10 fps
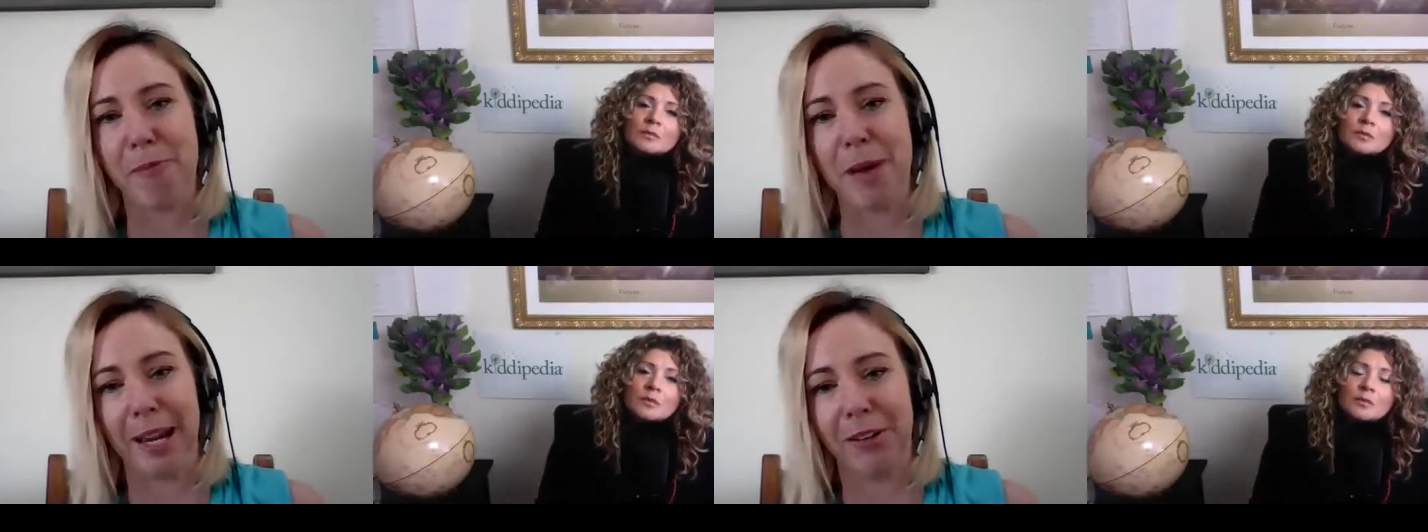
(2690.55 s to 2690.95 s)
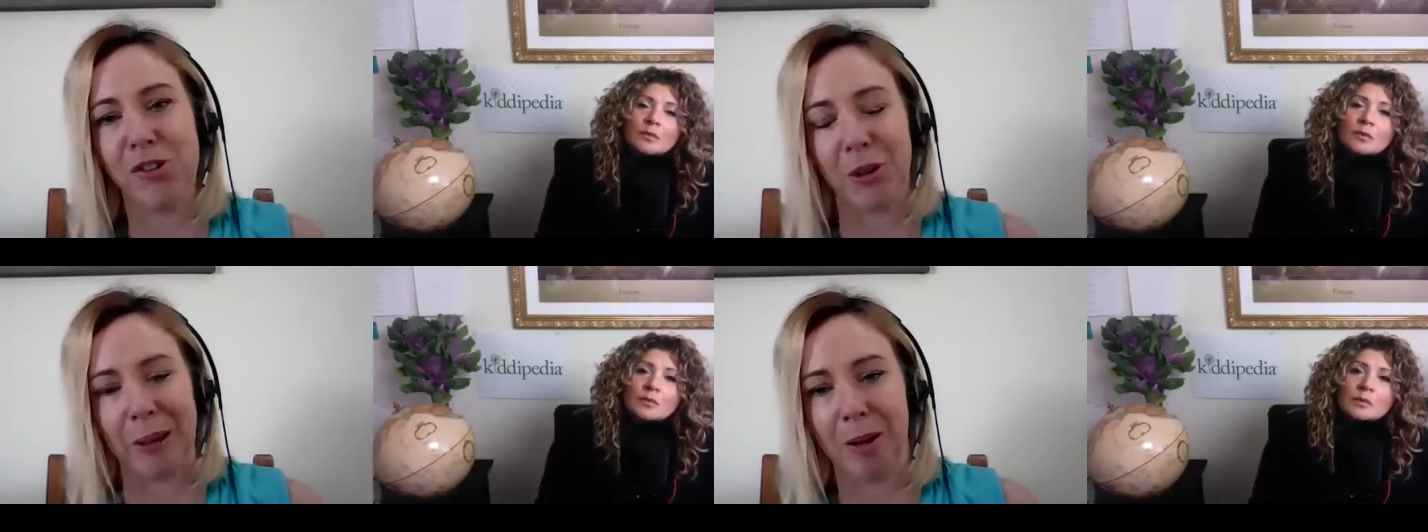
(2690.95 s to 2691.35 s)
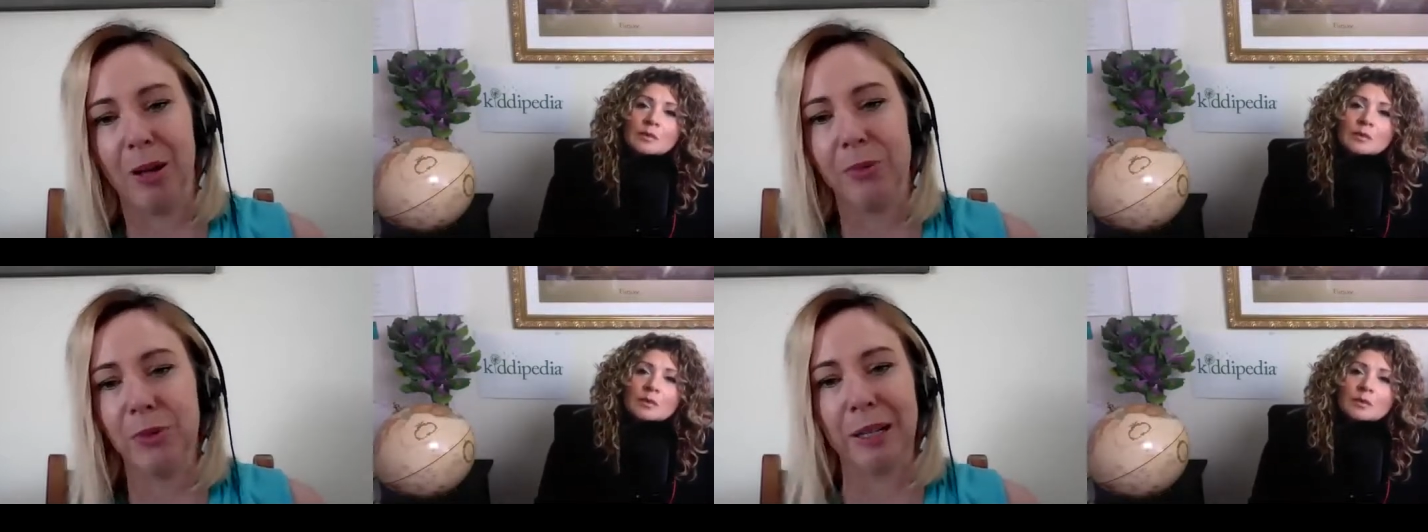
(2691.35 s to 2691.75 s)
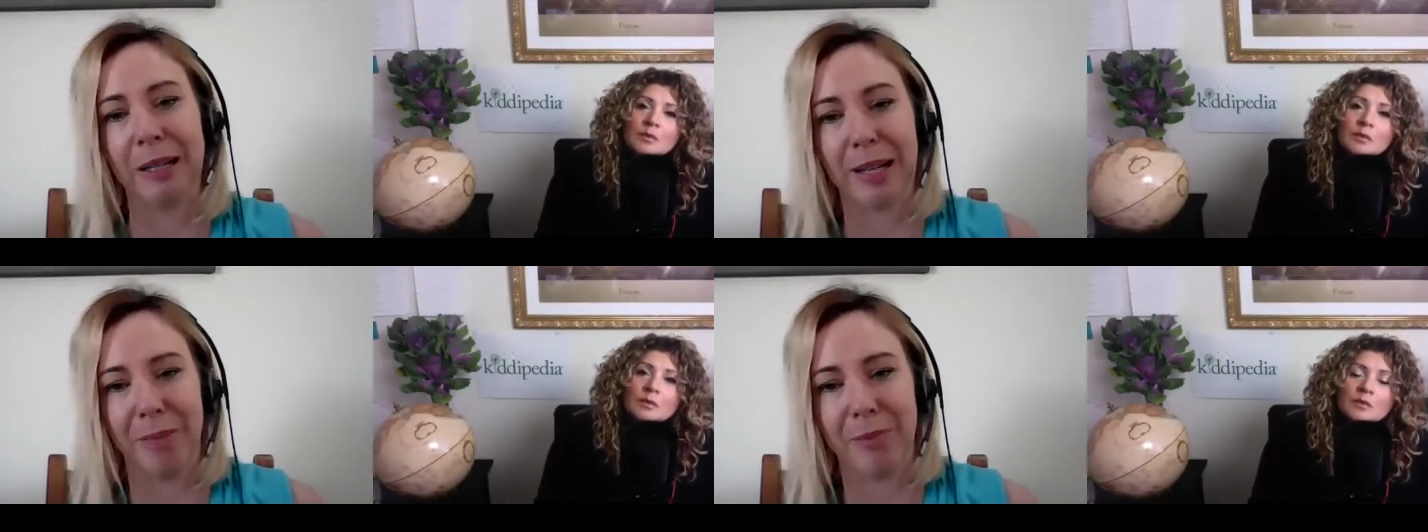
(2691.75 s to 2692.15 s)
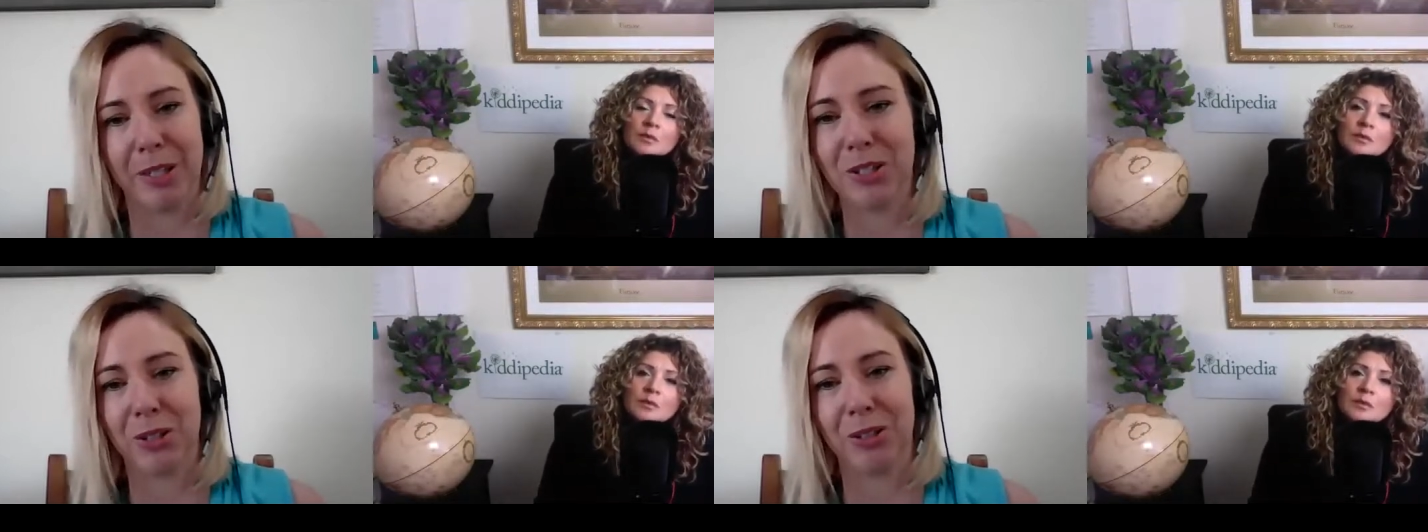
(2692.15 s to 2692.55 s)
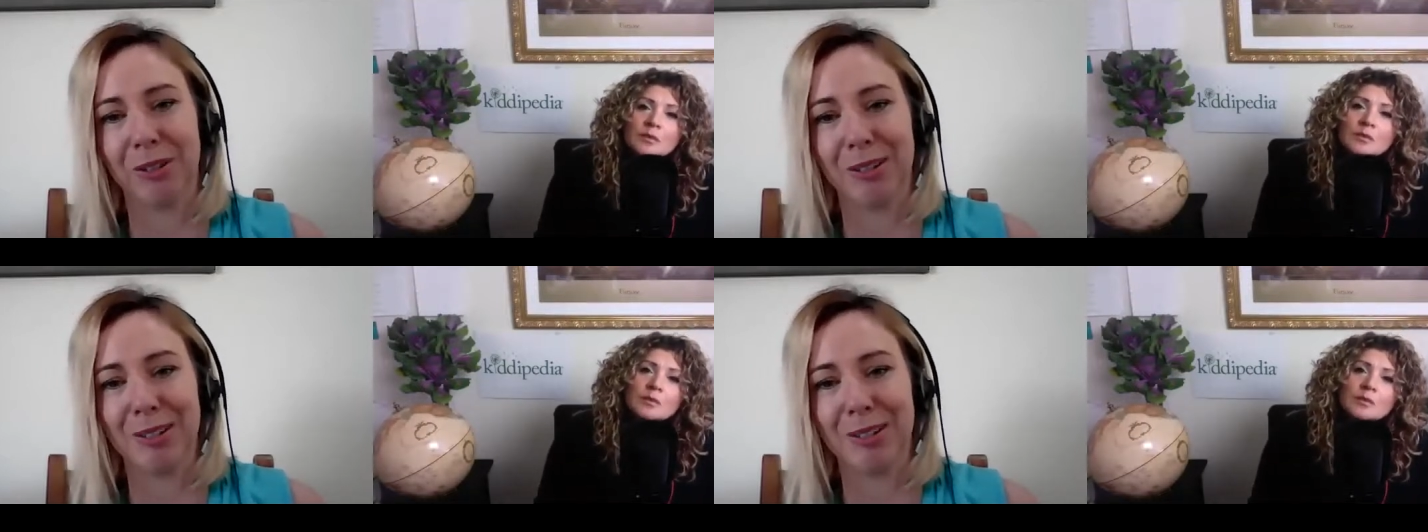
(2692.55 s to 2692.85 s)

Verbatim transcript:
Speaker 1: made during COVID when it comes to